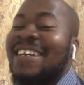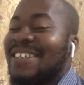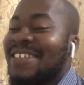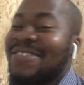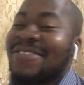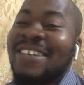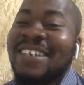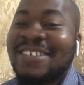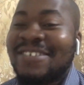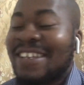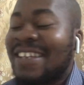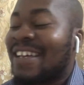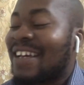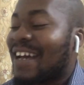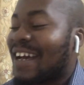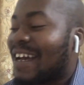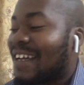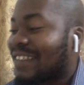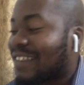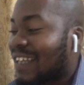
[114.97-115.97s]
So
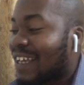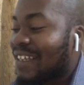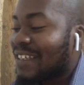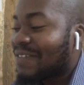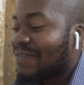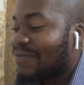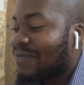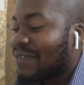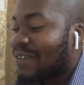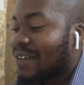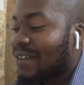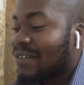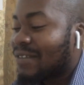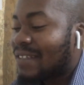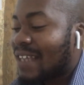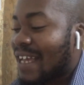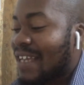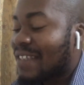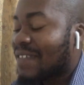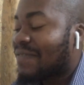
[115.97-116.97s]
actually,
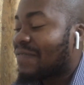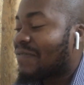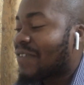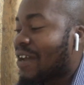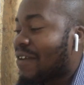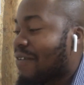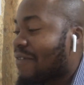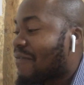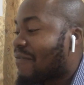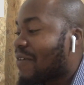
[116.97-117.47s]
thanks very,